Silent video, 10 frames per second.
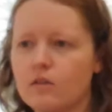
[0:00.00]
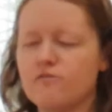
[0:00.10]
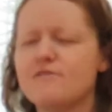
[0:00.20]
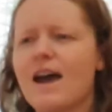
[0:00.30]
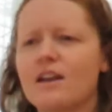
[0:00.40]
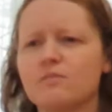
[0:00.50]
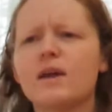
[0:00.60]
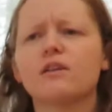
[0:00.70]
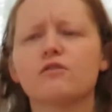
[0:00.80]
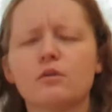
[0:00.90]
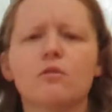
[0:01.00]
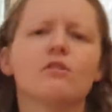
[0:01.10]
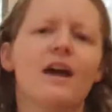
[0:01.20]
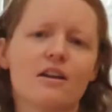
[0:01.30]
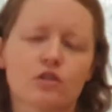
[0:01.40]
make it feel
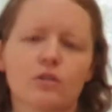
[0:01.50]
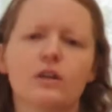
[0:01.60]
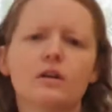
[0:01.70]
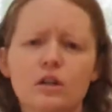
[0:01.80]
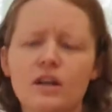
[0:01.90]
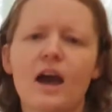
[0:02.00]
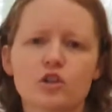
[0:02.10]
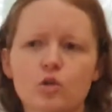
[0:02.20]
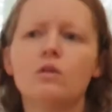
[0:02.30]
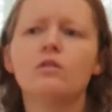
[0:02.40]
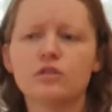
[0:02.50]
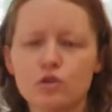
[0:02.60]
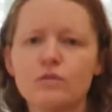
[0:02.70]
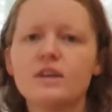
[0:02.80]
more natural to